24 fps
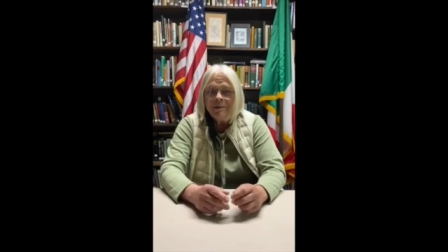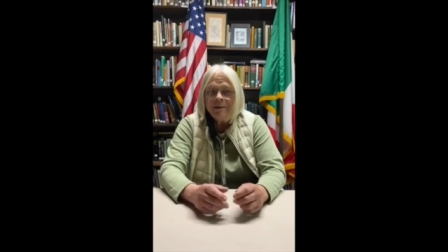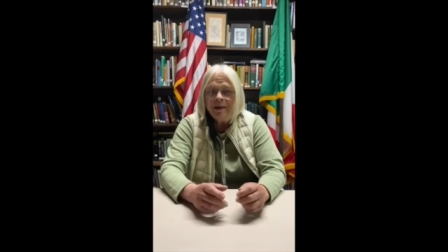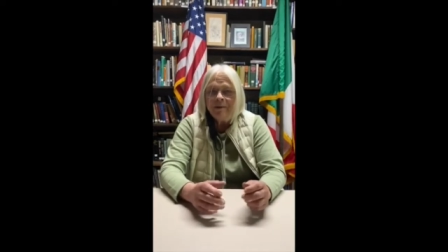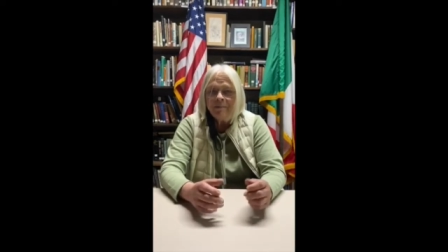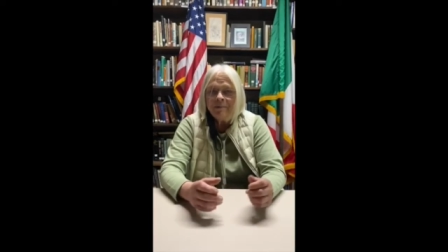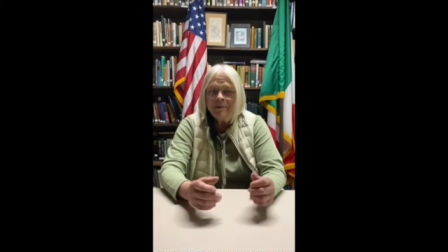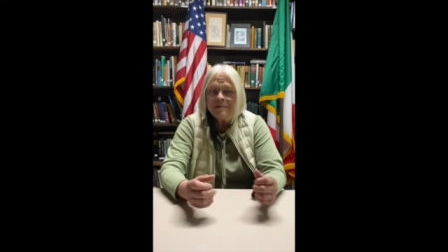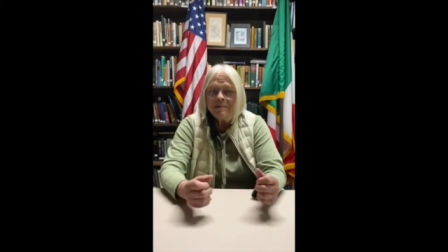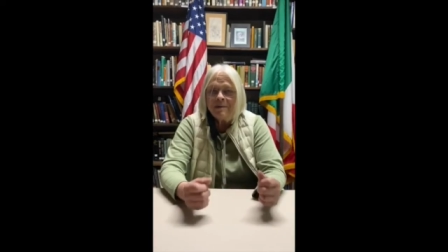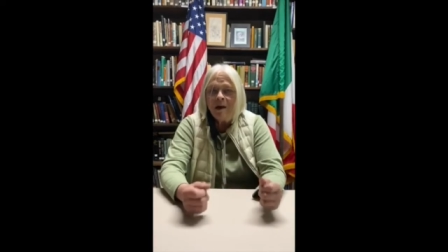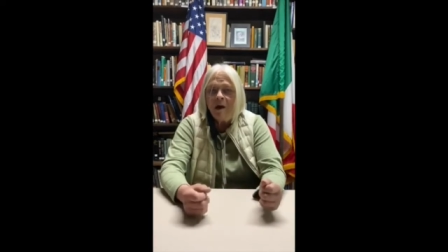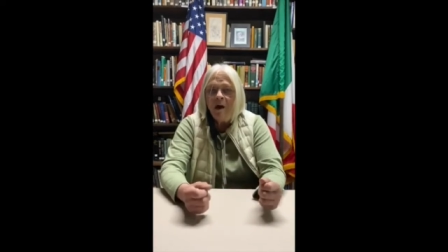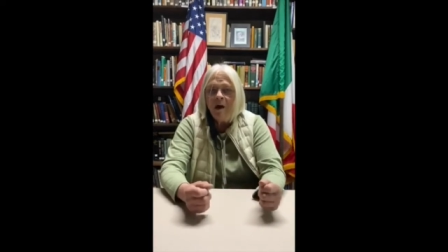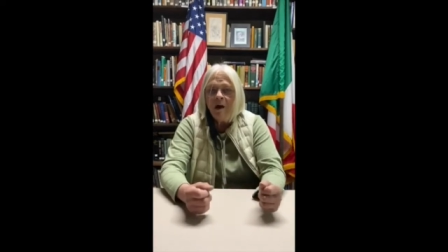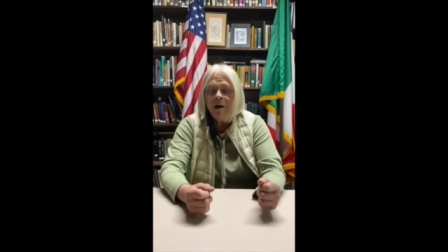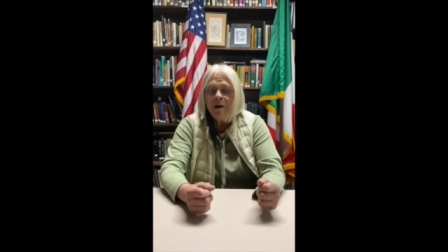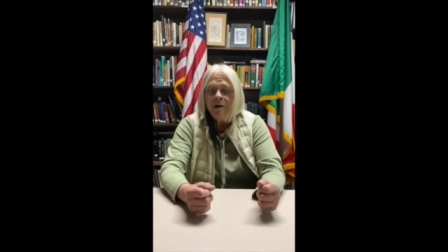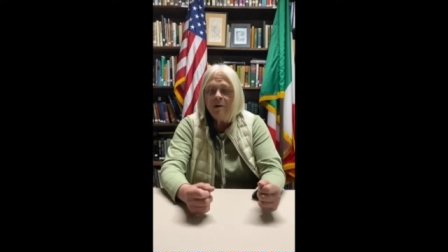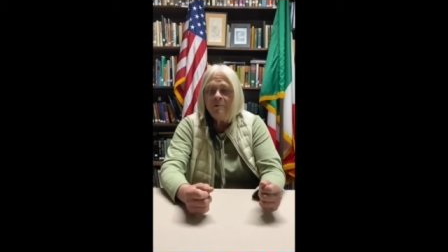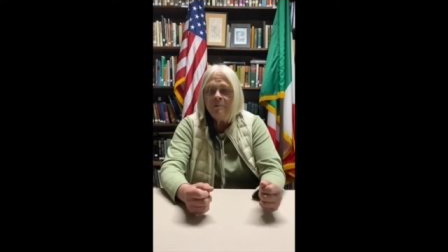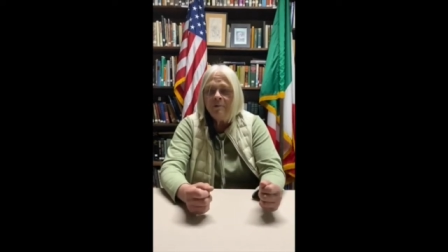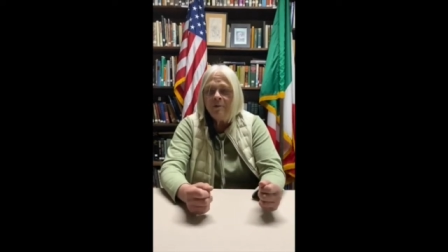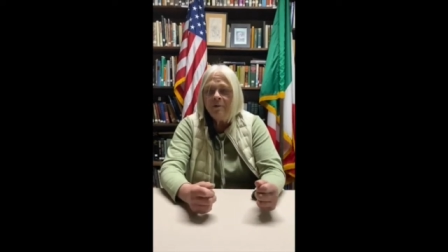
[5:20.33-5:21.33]
give us a
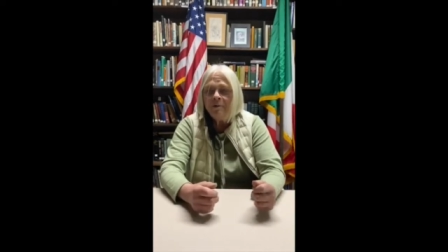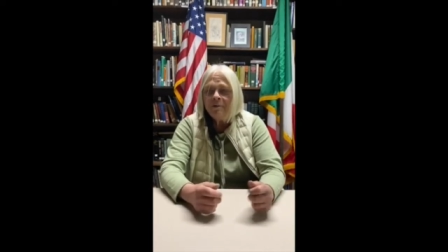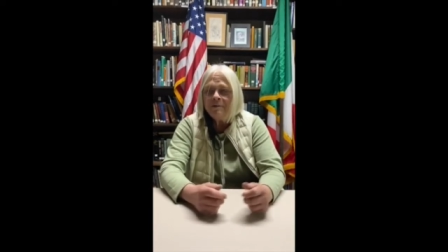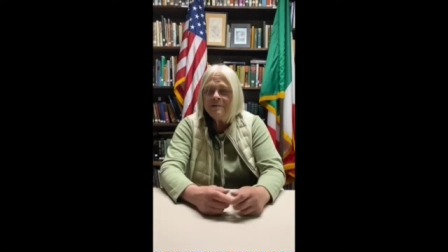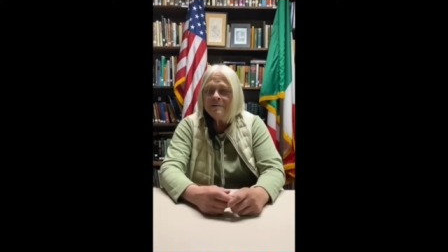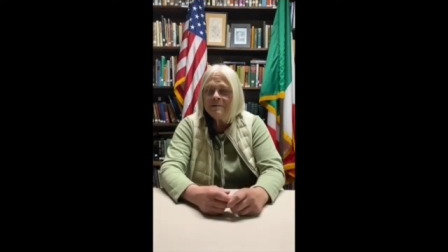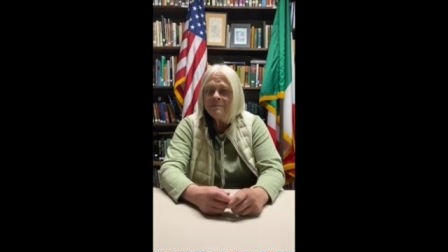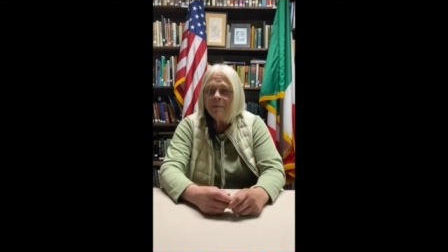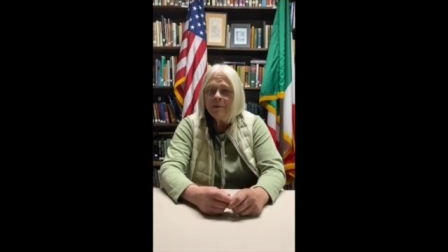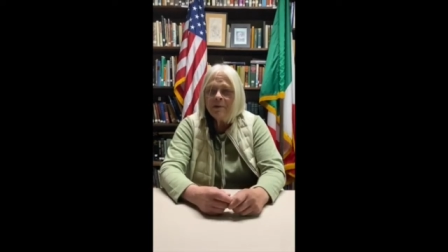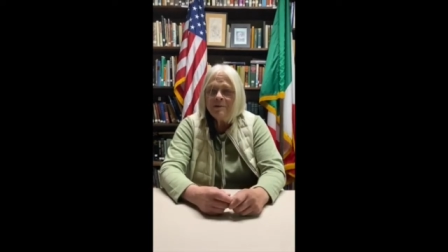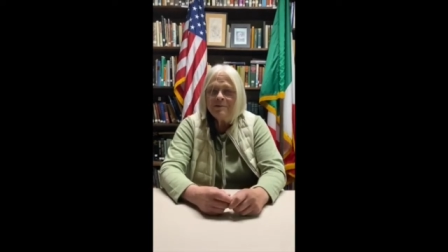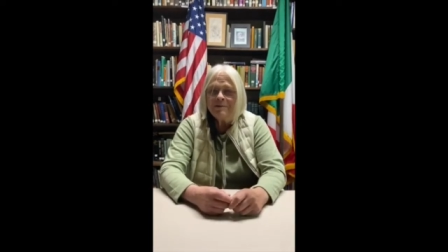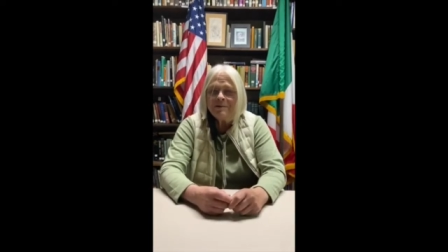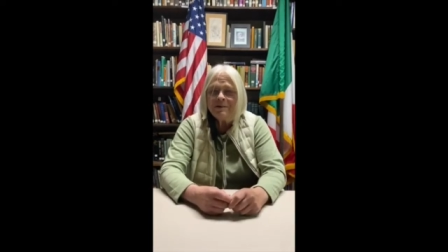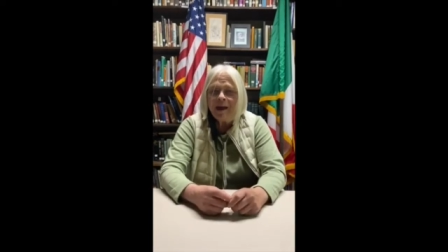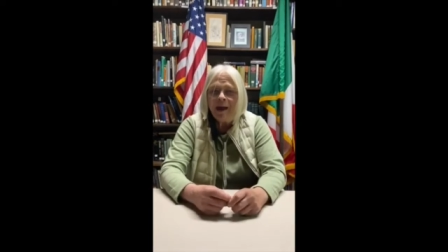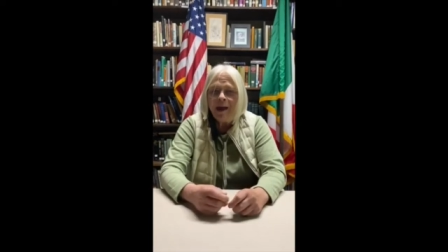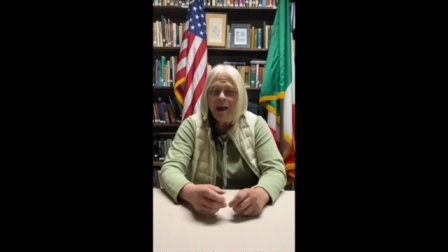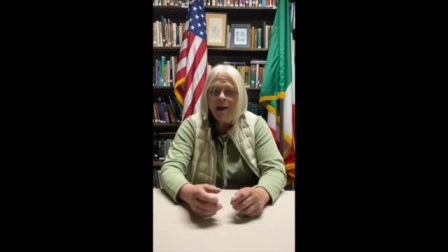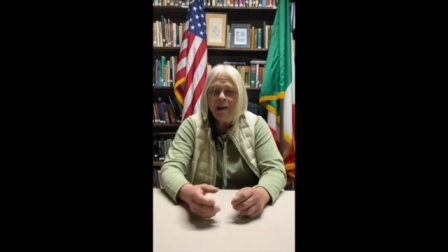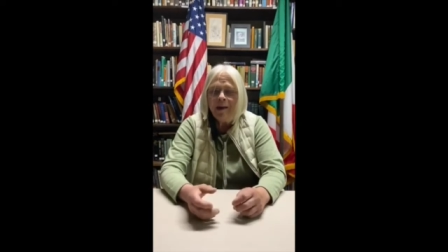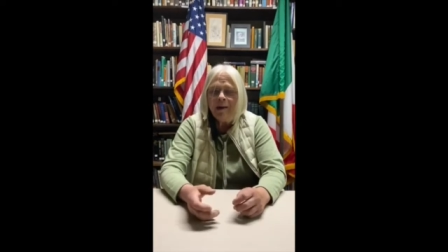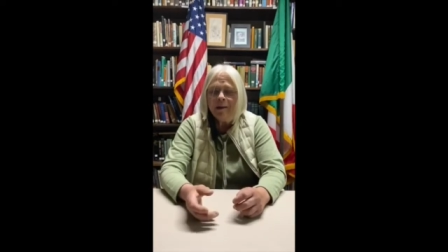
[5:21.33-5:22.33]
hunk of her sponge
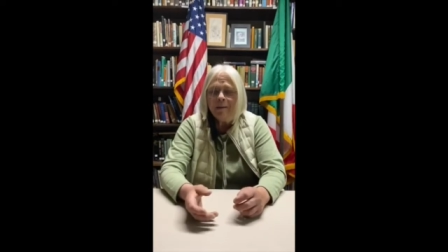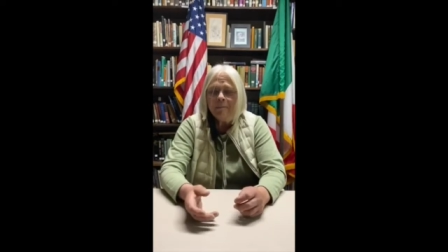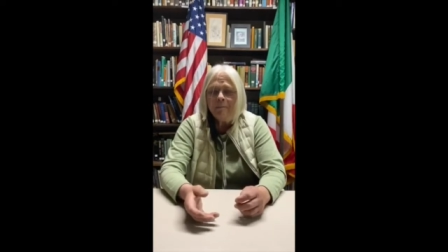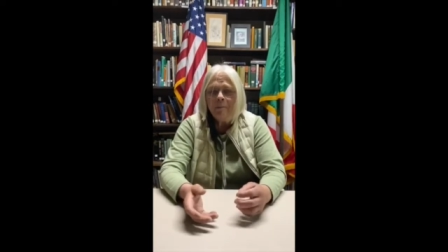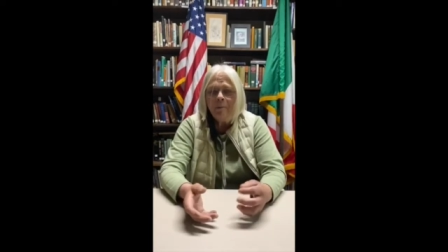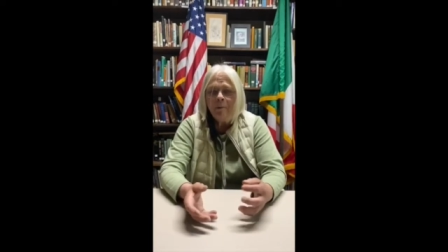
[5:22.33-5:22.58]
cake and